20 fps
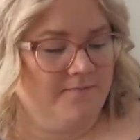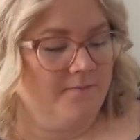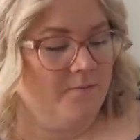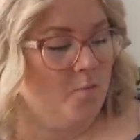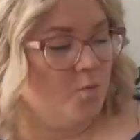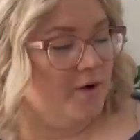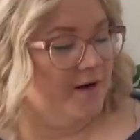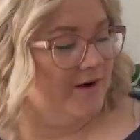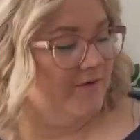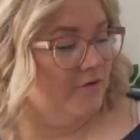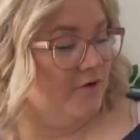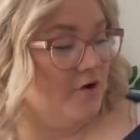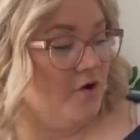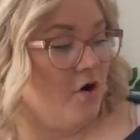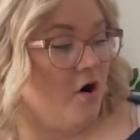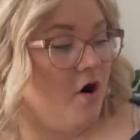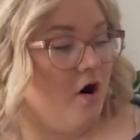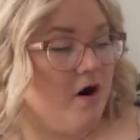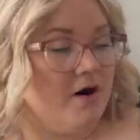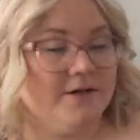whatever your
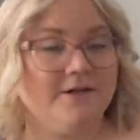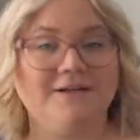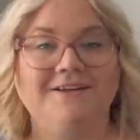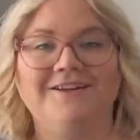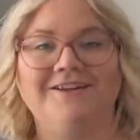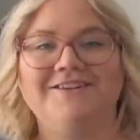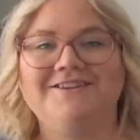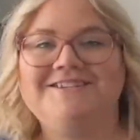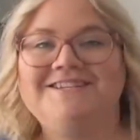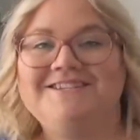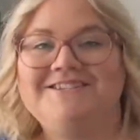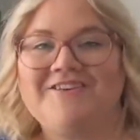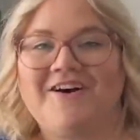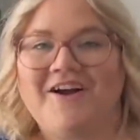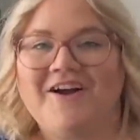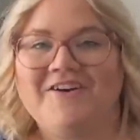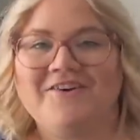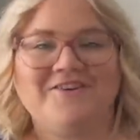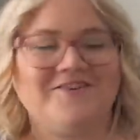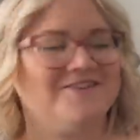heart
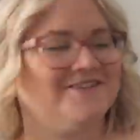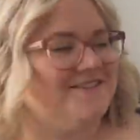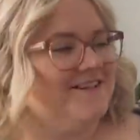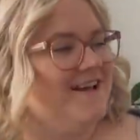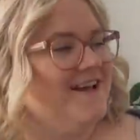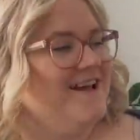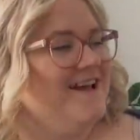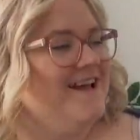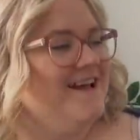desires